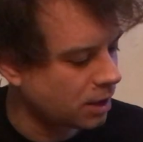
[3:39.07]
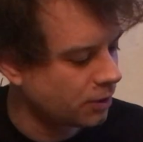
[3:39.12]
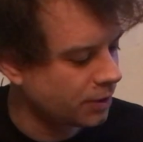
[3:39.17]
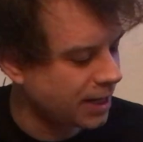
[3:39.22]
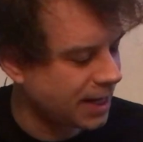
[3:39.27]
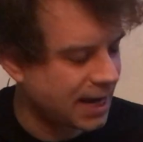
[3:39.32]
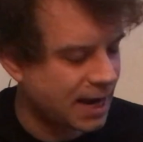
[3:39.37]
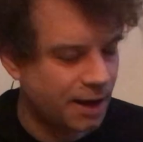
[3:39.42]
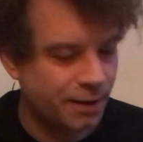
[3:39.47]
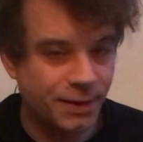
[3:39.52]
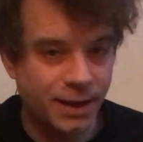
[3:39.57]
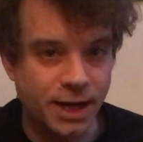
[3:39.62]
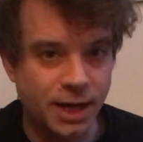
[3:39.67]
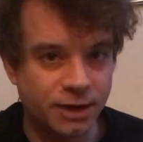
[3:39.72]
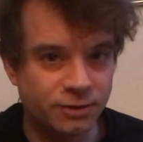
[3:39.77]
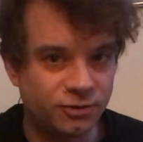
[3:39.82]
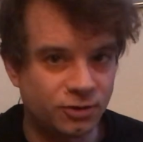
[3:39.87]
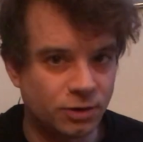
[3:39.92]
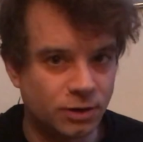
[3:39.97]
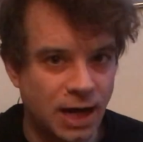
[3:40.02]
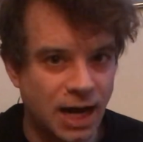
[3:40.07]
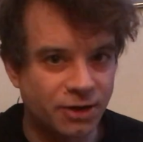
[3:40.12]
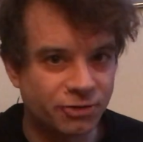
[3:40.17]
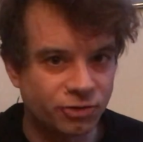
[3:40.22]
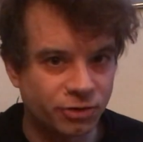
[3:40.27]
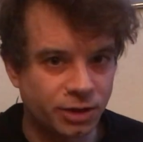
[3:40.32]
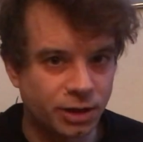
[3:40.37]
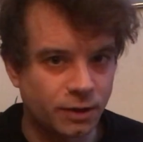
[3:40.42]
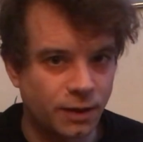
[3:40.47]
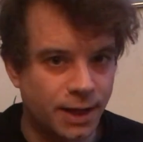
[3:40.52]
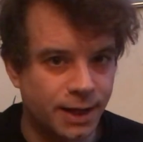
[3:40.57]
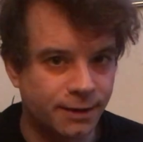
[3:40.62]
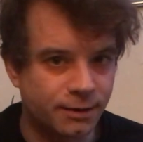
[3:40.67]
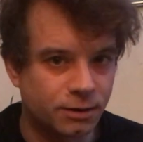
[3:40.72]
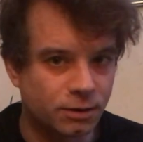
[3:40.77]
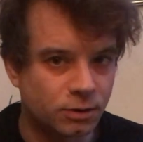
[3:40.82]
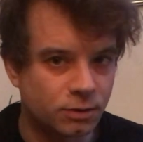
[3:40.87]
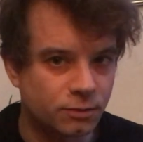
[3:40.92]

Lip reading: okay, how the heck do you actually like